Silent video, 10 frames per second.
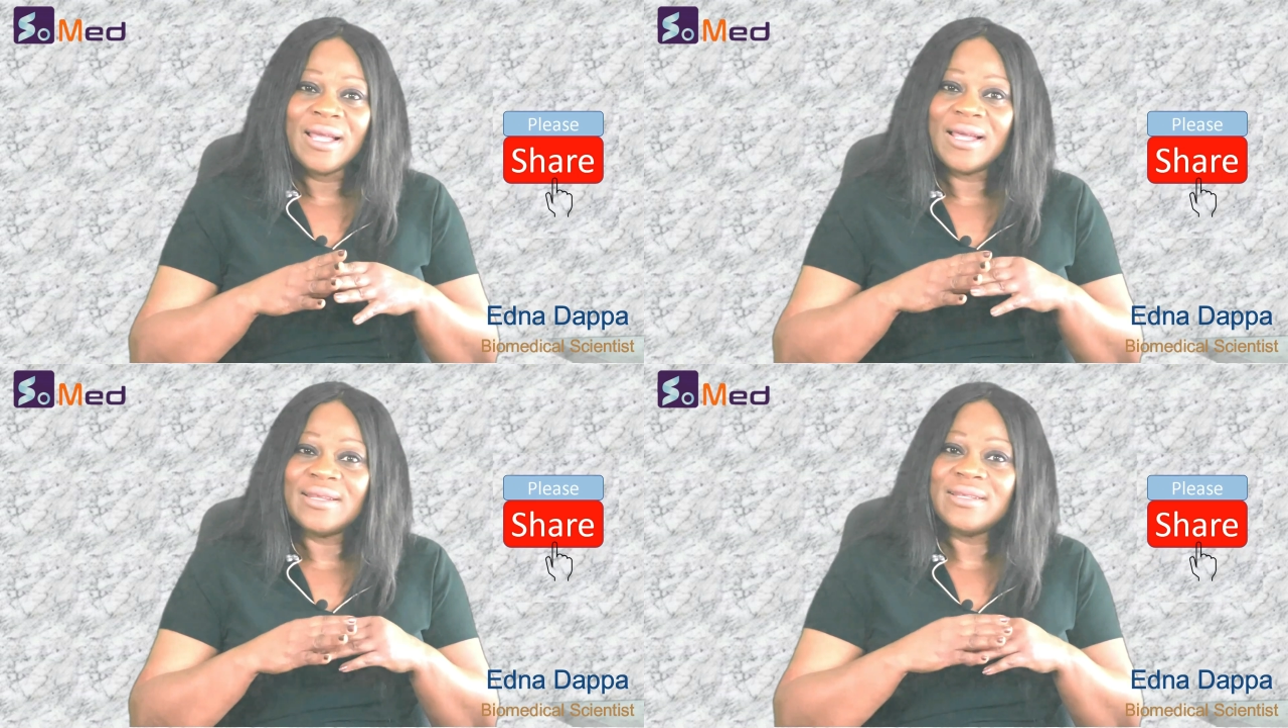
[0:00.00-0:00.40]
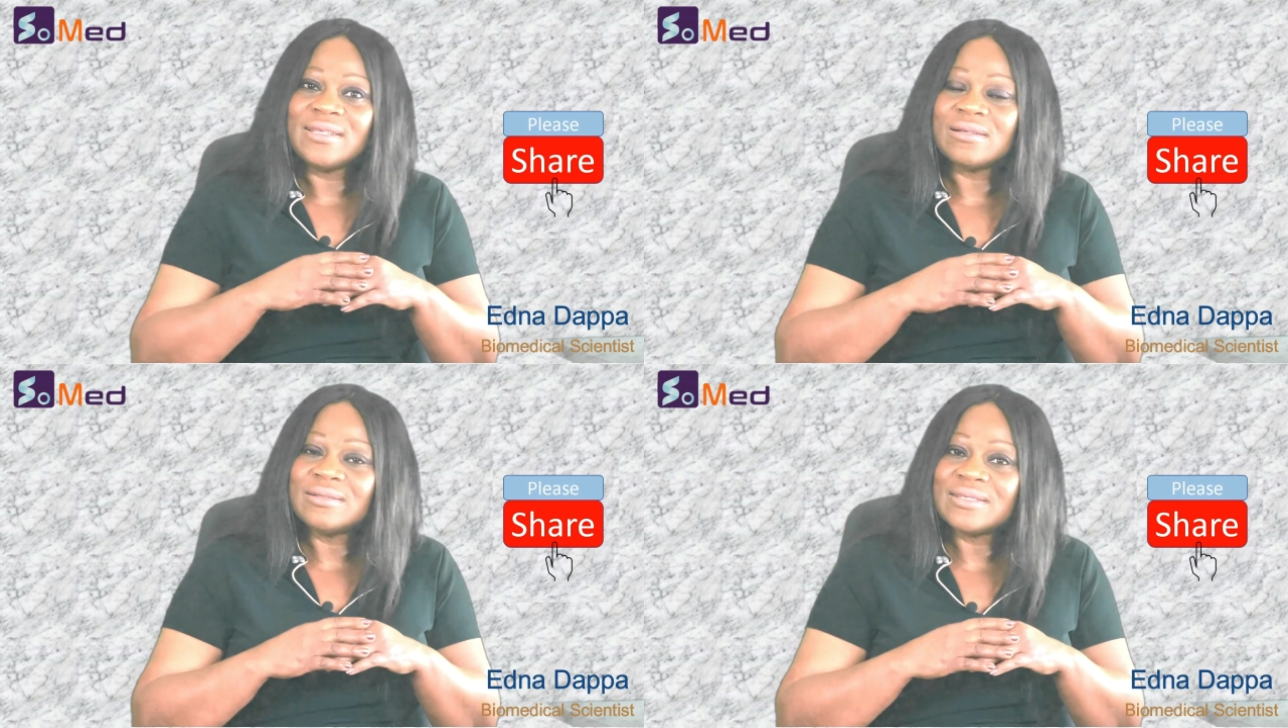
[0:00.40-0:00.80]
and
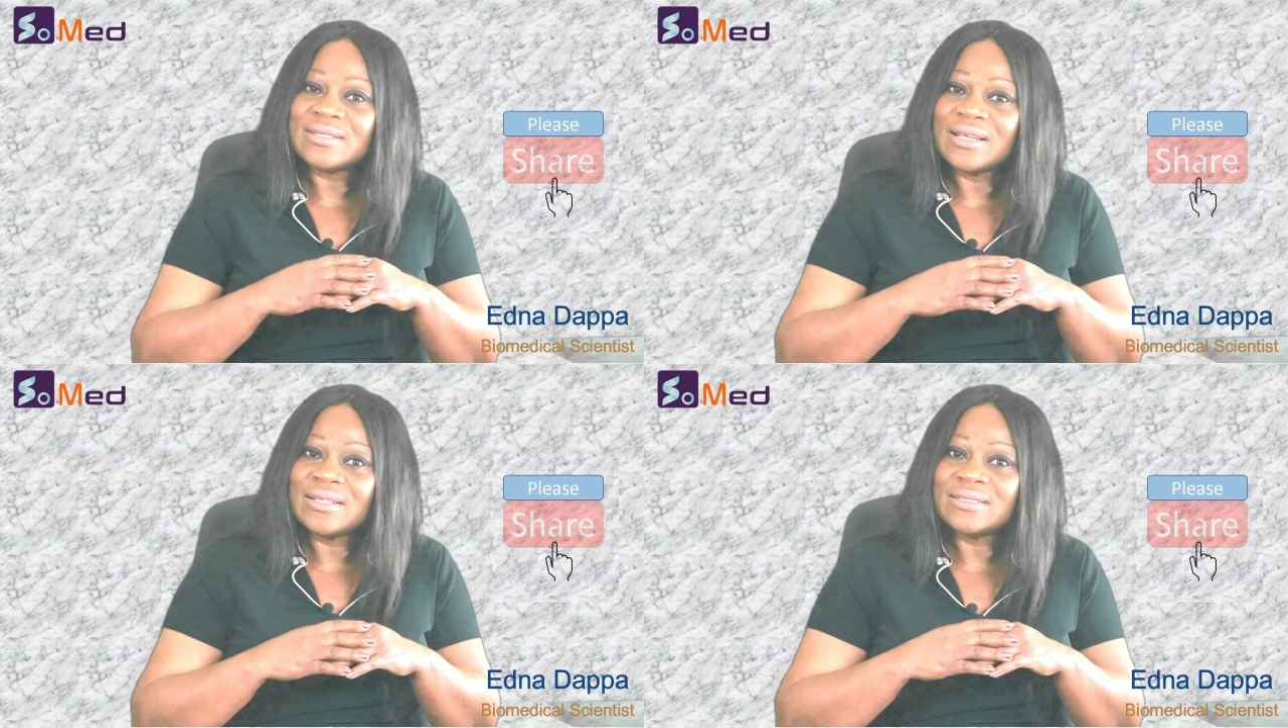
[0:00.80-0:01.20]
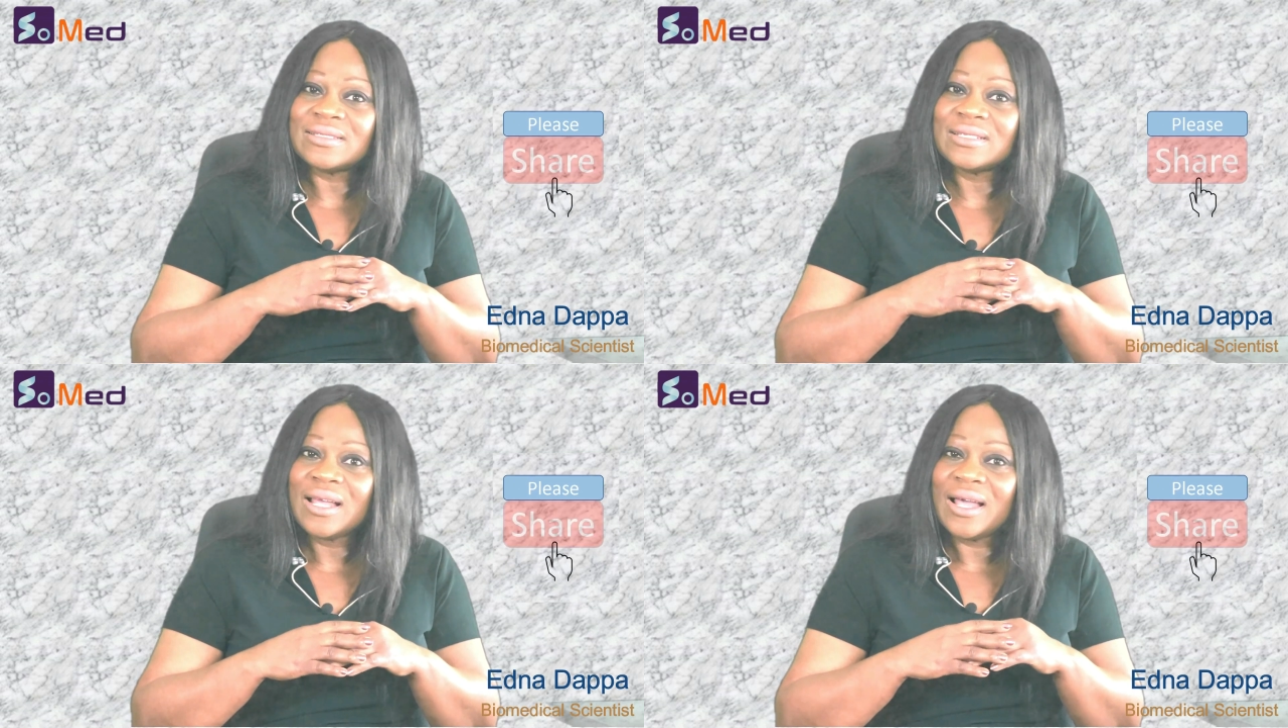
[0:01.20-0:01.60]
any
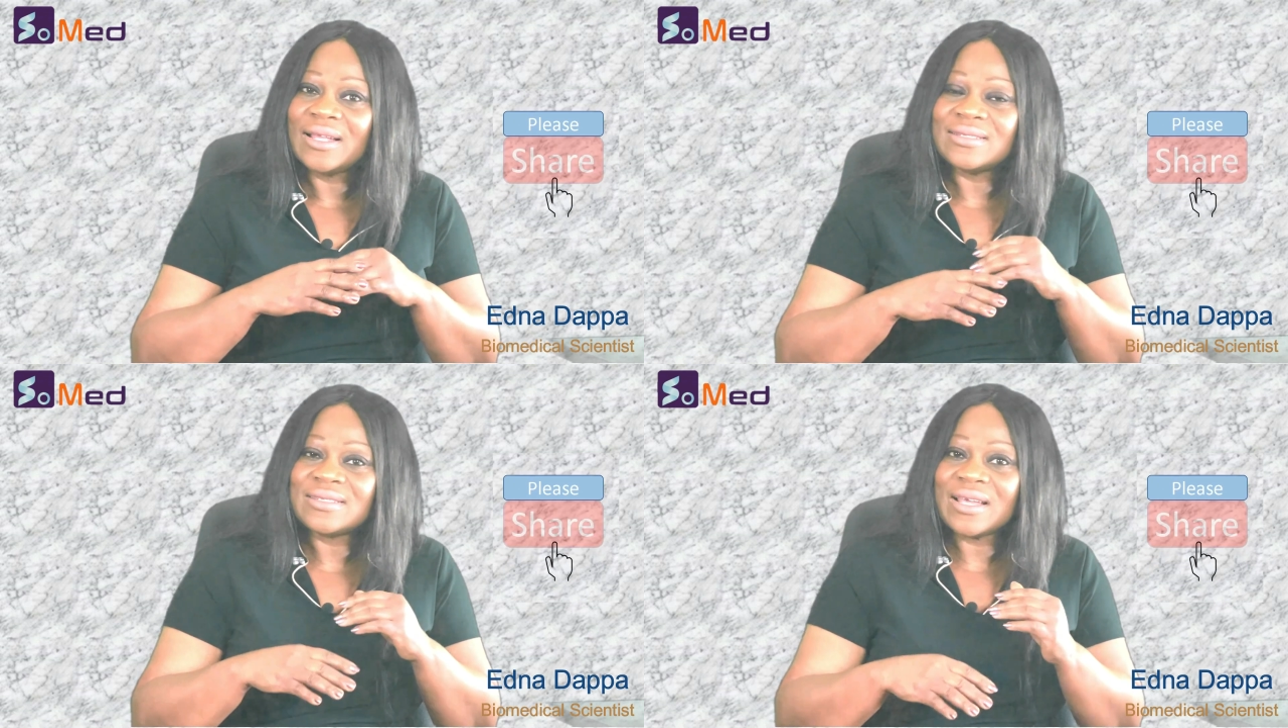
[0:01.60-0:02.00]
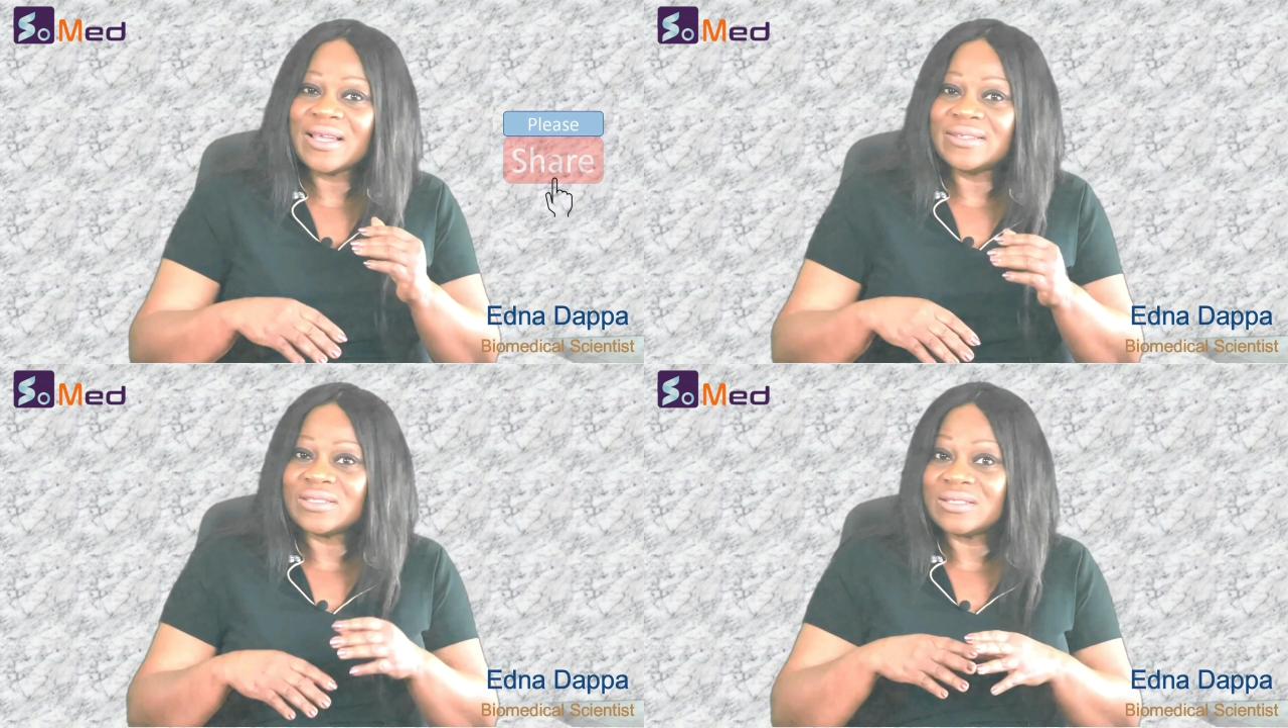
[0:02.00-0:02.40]
concerns and
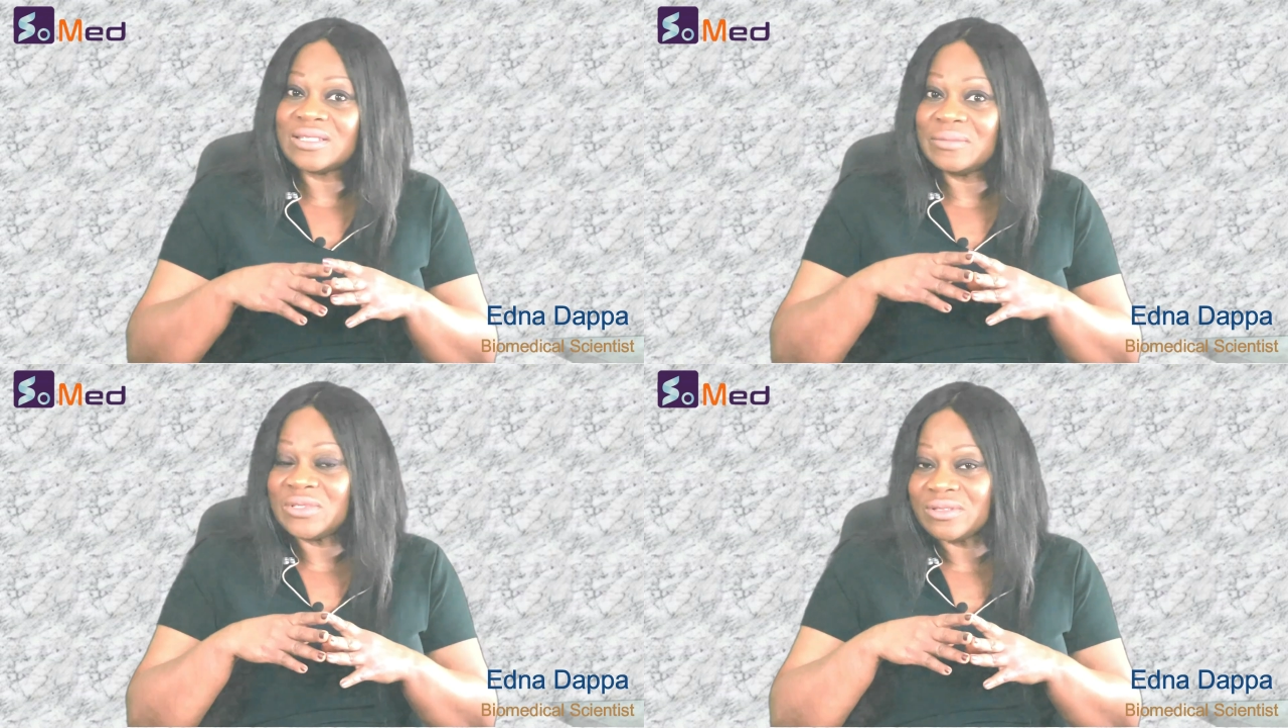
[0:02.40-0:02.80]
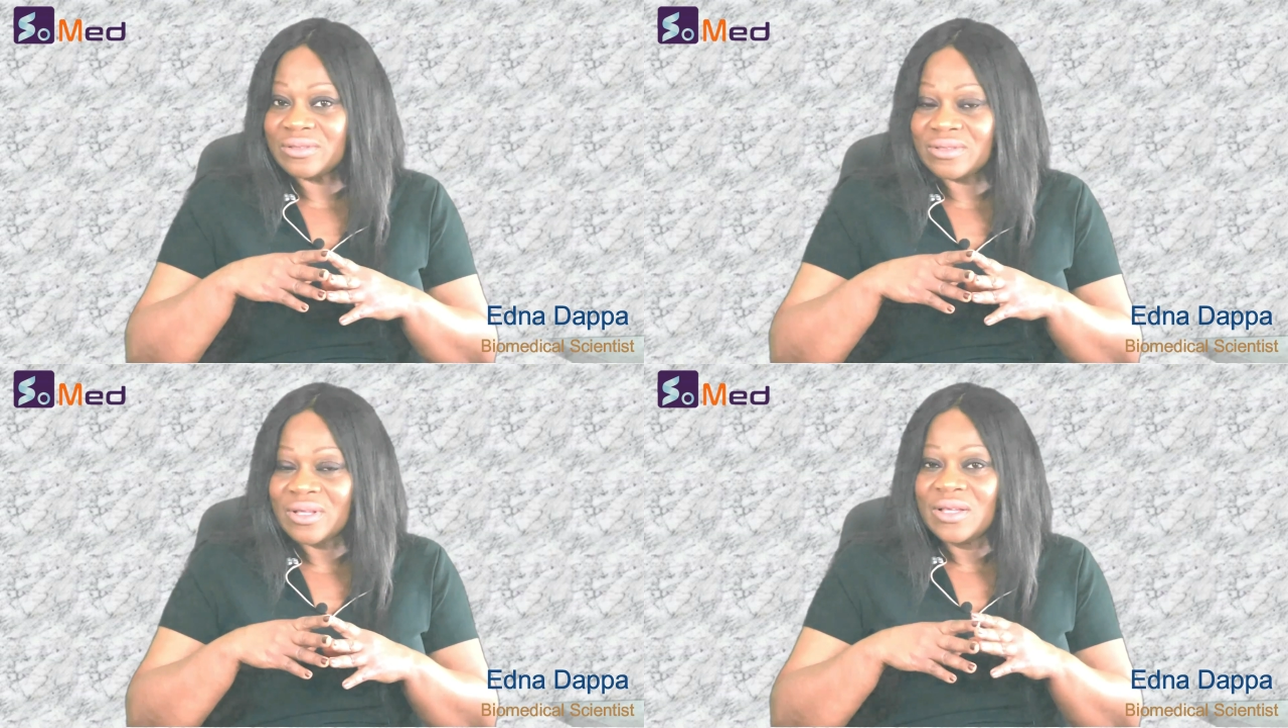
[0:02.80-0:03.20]
signs or
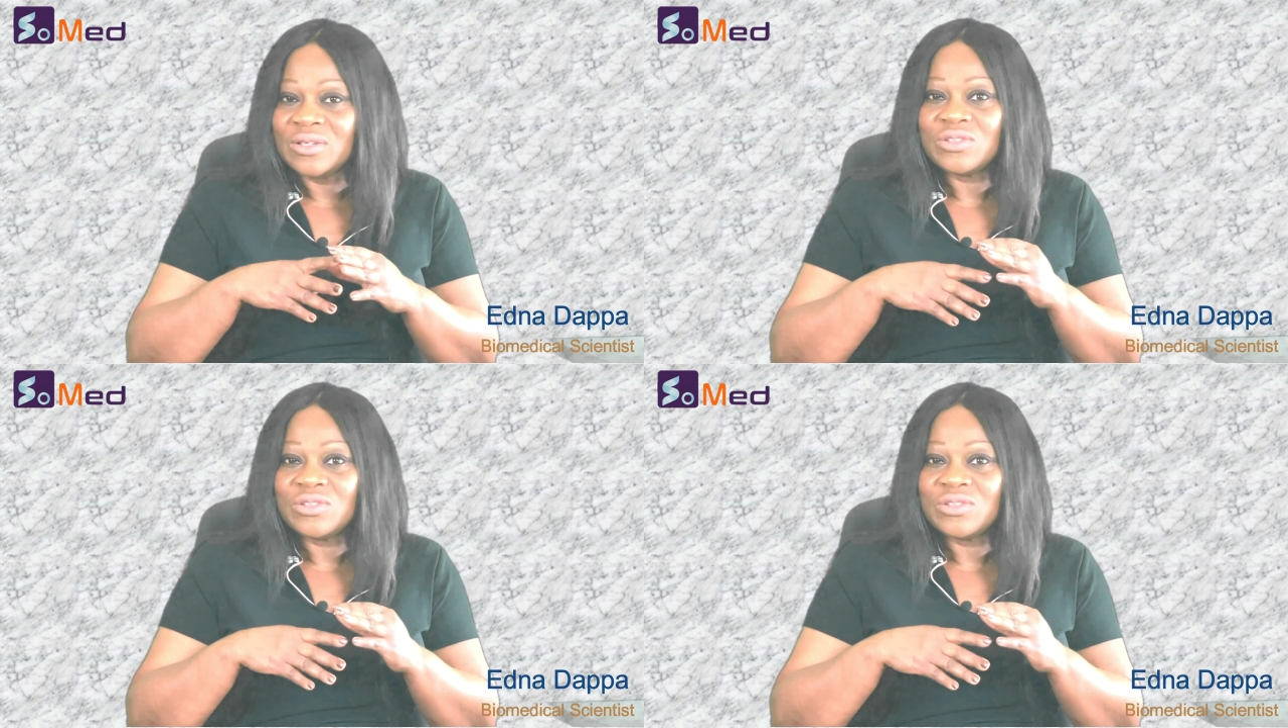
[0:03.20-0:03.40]
symptoms